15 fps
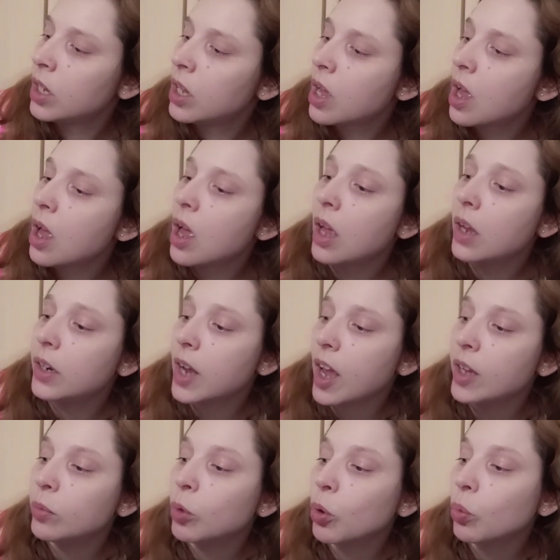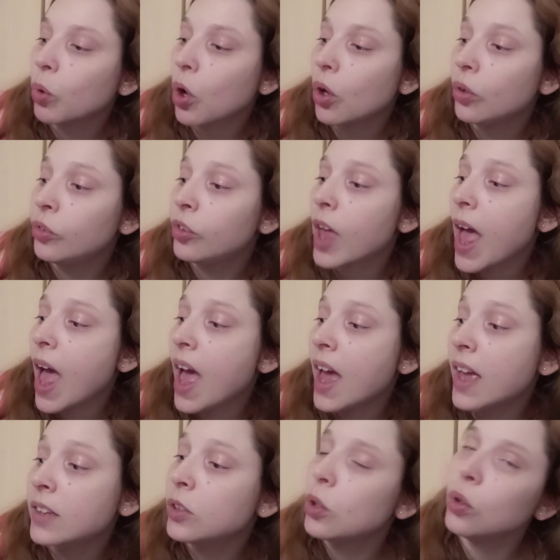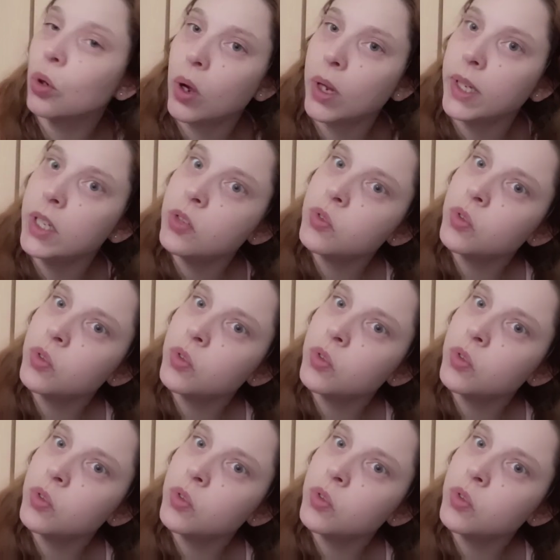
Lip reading: her name was Anne Lloyd.